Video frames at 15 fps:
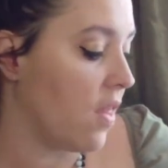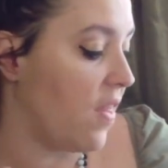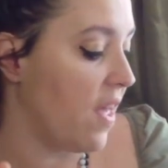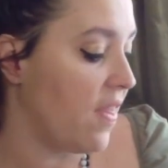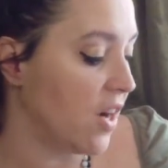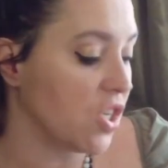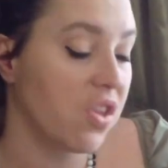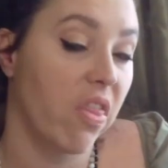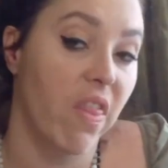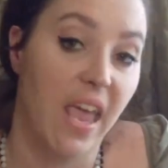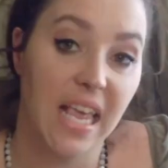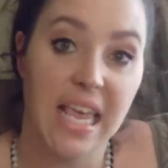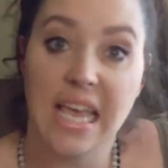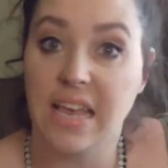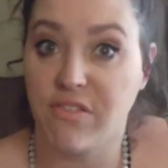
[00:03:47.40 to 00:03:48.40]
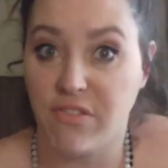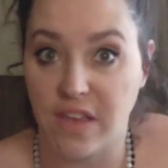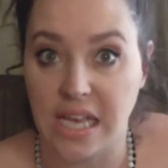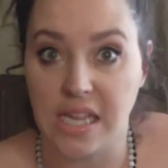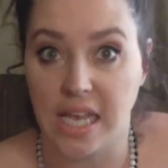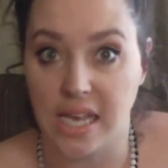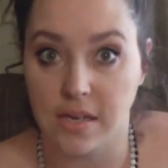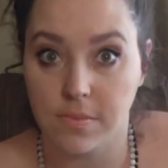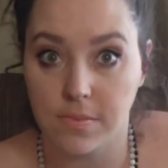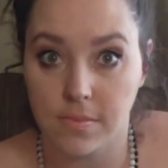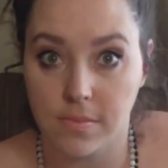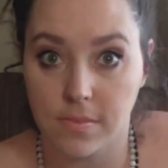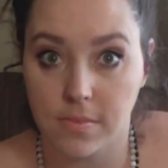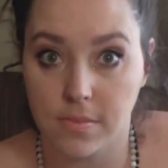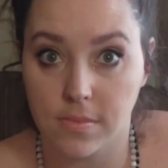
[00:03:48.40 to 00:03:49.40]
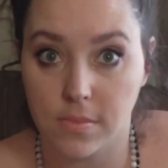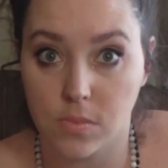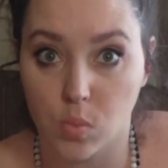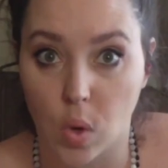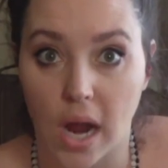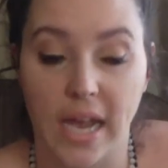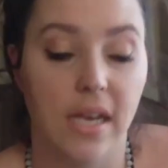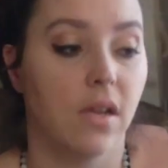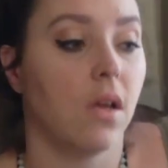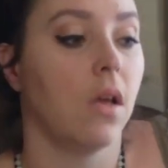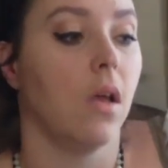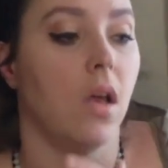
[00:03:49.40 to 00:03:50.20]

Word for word: Then there's thinking and feeling, right?